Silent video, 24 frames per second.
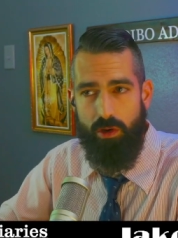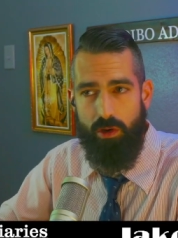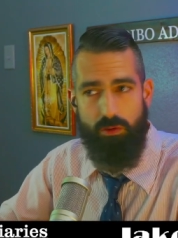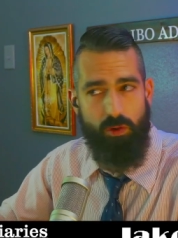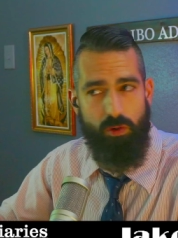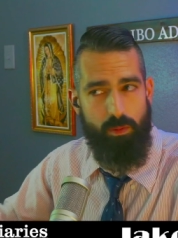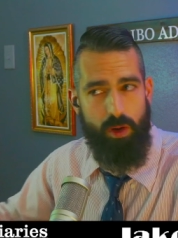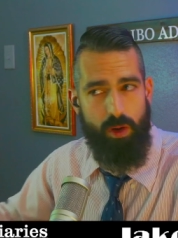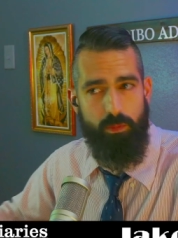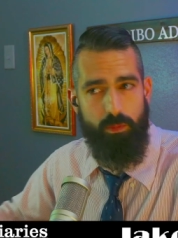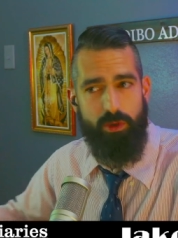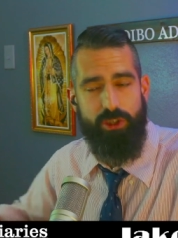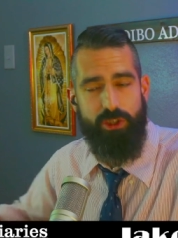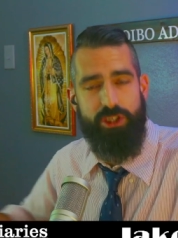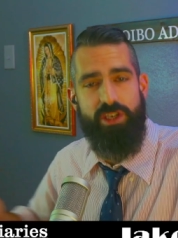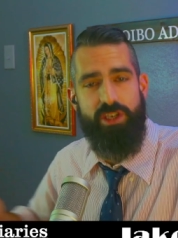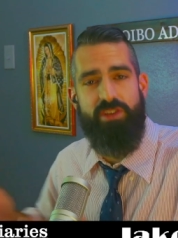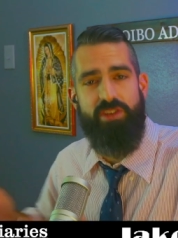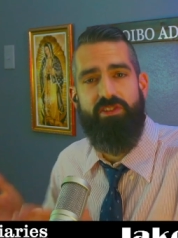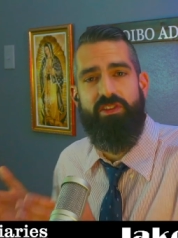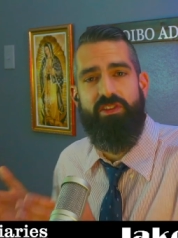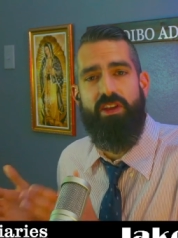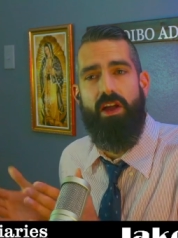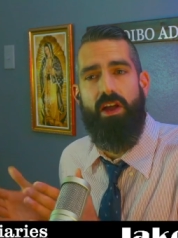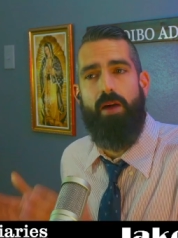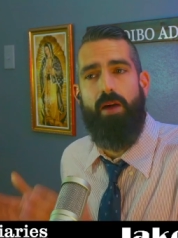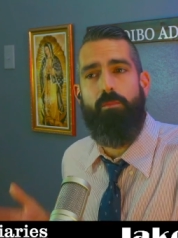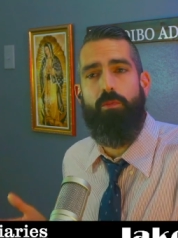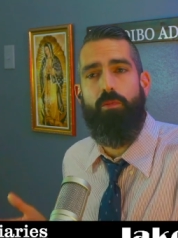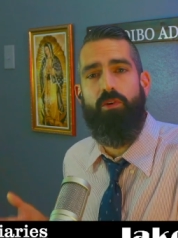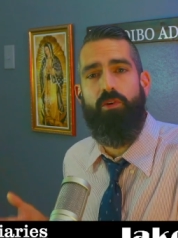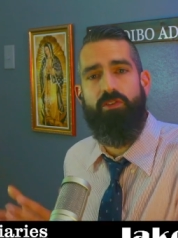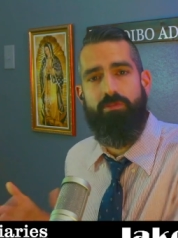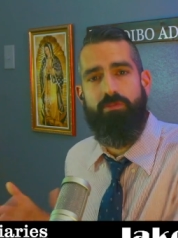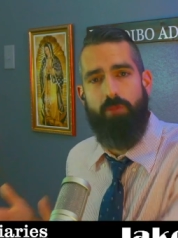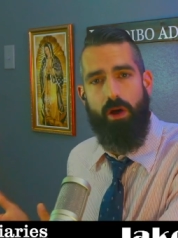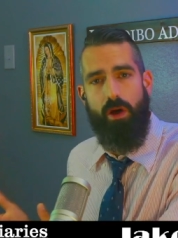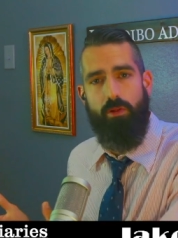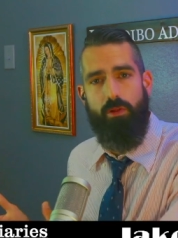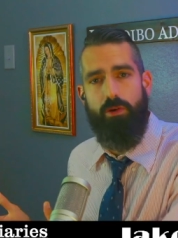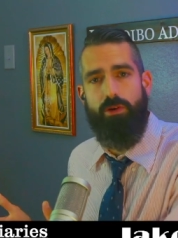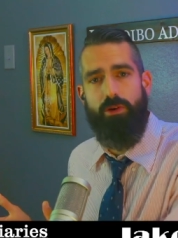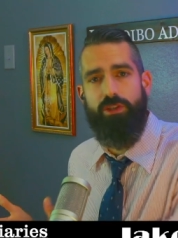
remember, she's the empress mother,